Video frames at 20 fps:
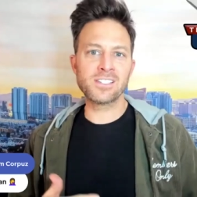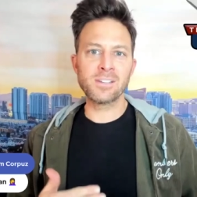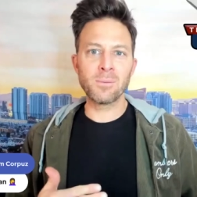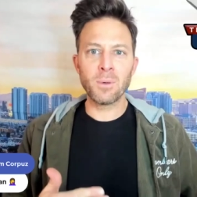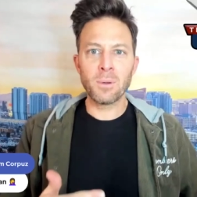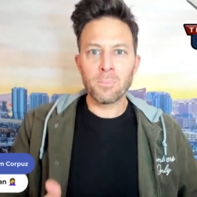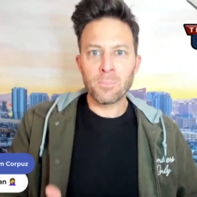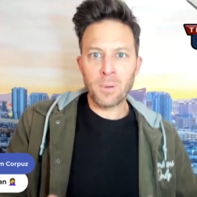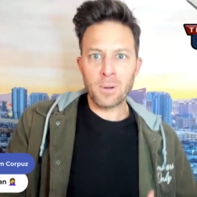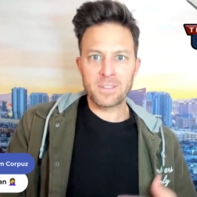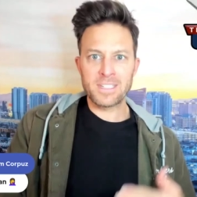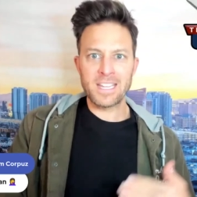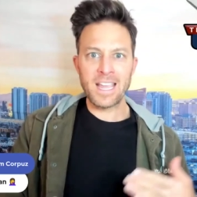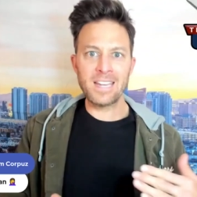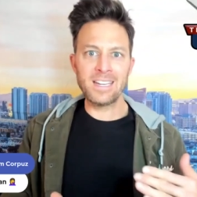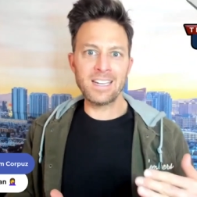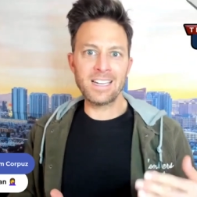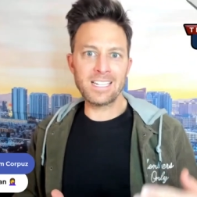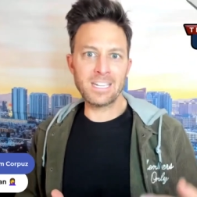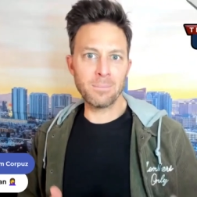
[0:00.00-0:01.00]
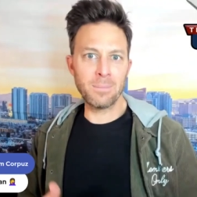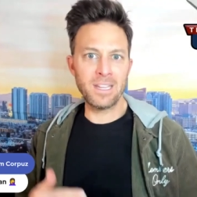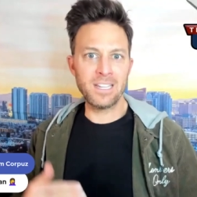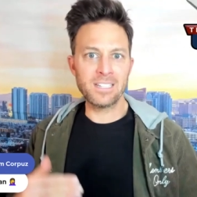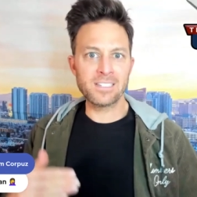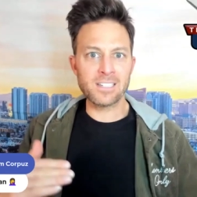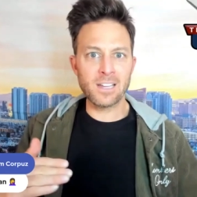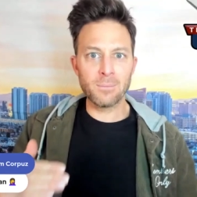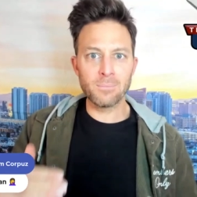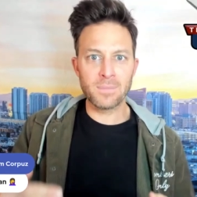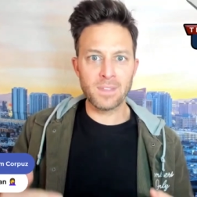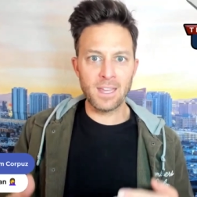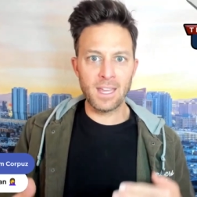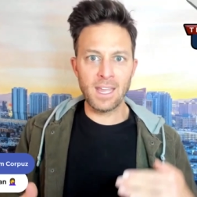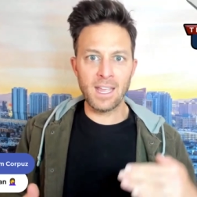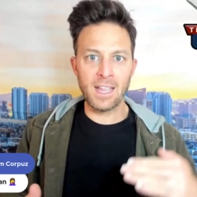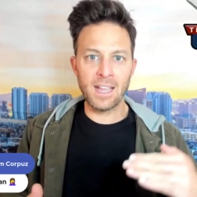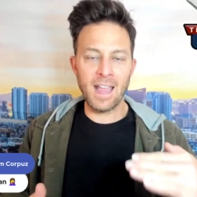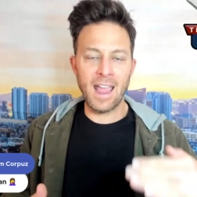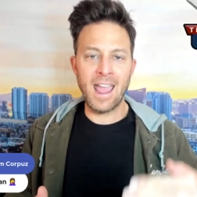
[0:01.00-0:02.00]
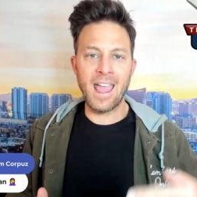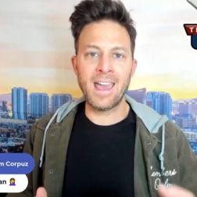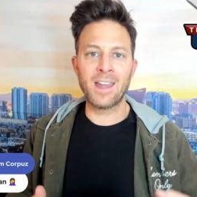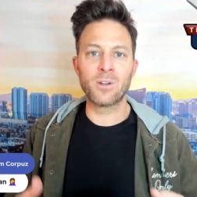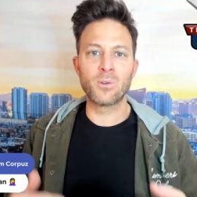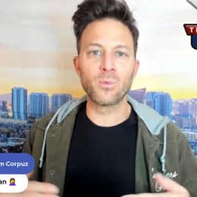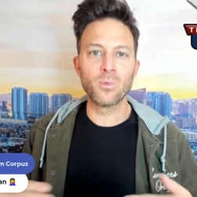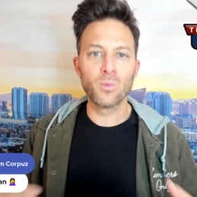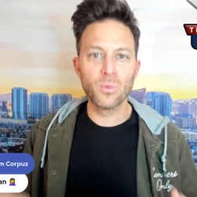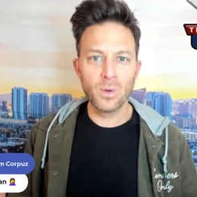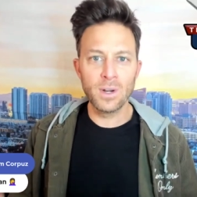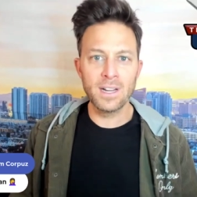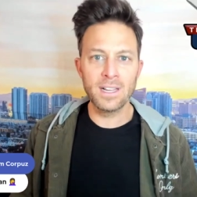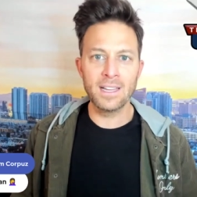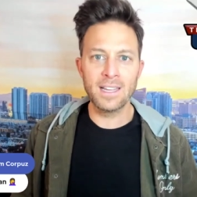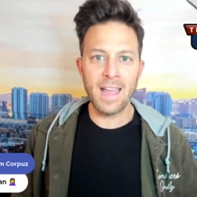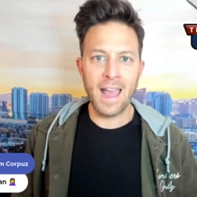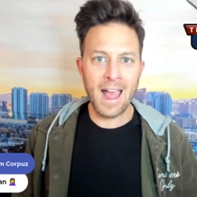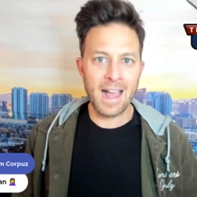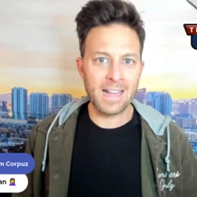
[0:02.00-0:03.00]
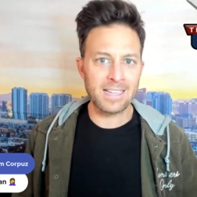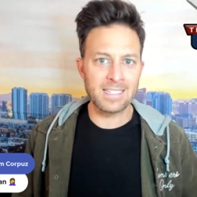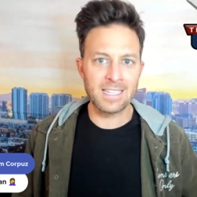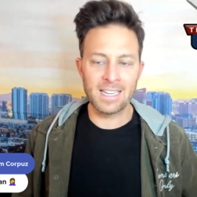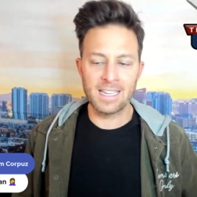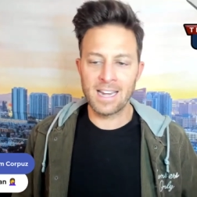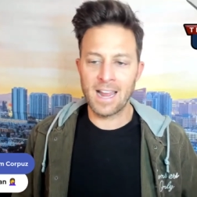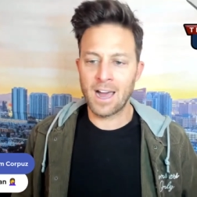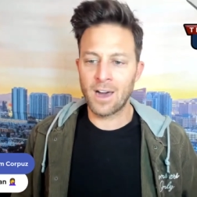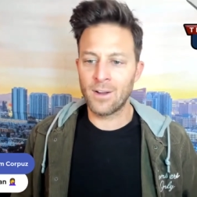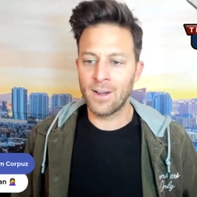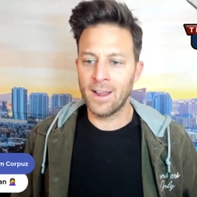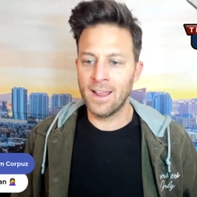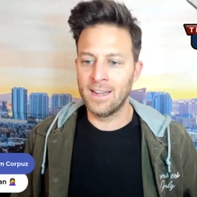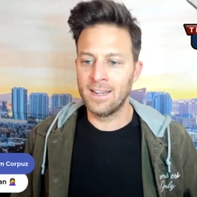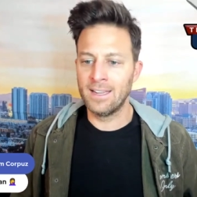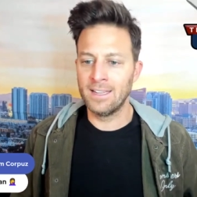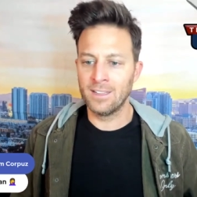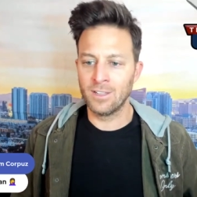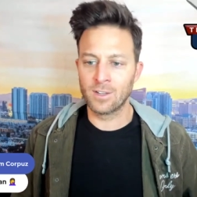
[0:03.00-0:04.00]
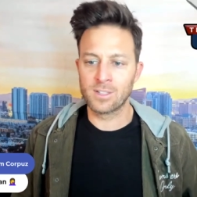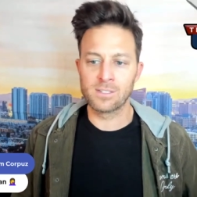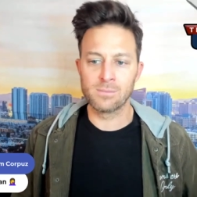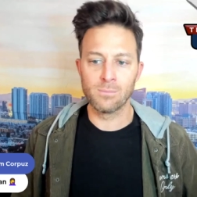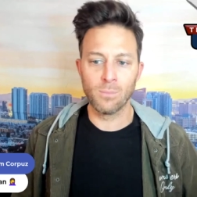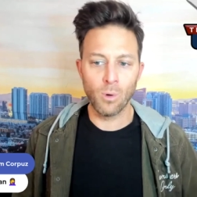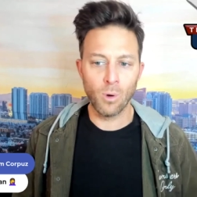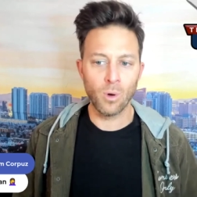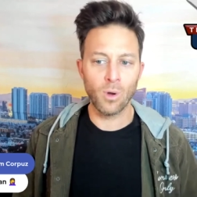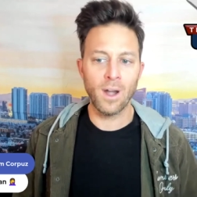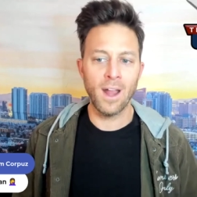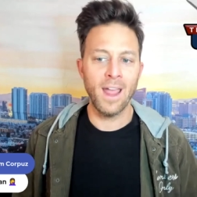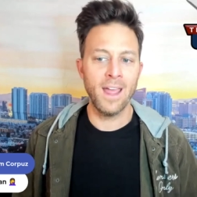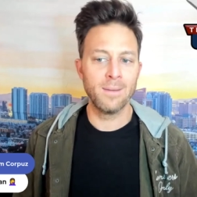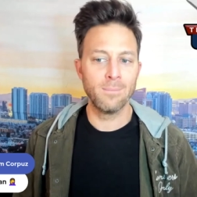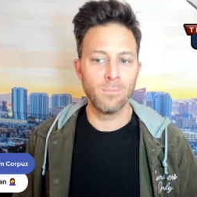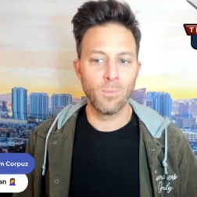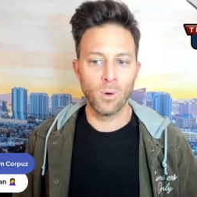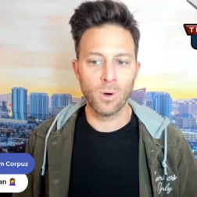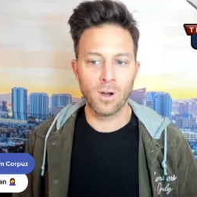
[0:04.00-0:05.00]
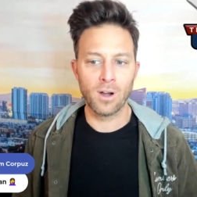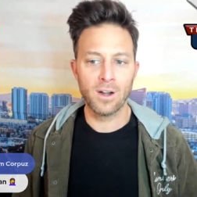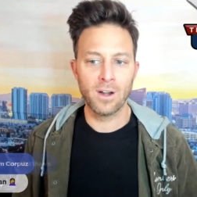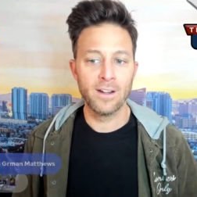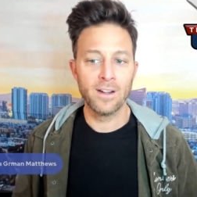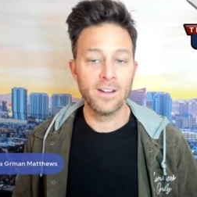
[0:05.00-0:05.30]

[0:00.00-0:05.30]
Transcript: someone pretending to be something and really acting it out. And it looks more and more